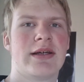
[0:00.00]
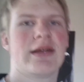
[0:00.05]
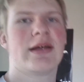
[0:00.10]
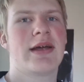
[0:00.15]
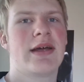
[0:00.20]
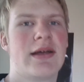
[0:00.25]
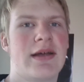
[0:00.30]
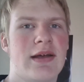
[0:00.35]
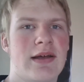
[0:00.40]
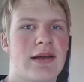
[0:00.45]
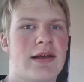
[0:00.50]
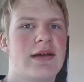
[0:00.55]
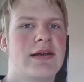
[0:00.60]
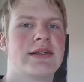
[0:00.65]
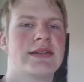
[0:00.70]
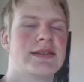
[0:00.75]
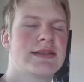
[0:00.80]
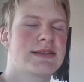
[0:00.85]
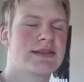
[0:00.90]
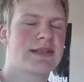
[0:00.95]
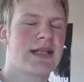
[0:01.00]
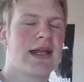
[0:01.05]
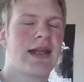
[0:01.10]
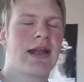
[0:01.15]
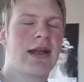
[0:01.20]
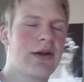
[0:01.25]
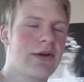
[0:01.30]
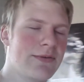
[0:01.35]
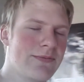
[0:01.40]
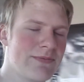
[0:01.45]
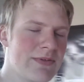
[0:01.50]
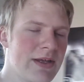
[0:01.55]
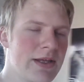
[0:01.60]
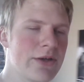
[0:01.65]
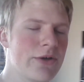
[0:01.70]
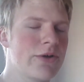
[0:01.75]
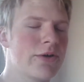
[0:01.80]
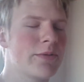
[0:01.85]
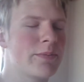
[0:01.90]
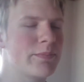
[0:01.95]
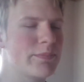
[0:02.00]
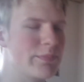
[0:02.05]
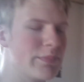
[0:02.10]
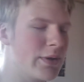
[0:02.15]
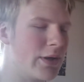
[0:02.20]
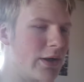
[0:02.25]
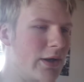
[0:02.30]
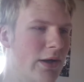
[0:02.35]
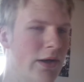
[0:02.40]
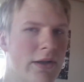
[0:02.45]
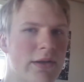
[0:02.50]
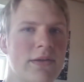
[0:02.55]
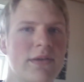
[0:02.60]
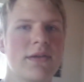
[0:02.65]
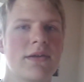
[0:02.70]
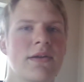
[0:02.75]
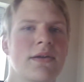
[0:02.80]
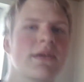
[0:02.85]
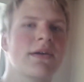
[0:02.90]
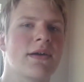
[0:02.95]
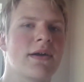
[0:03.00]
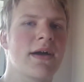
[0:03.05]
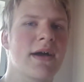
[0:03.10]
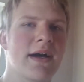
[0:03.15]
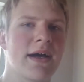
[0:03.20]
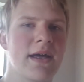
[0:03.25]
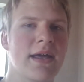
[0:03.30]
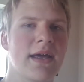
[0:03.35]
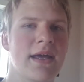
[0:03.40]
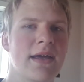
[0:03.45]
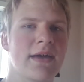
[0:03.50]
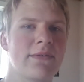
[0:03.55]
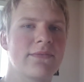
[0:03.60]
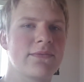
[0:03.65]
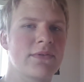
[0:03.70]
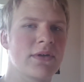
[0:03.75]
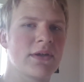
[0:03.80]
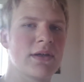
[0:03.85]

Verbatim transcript: a standalone video, but I have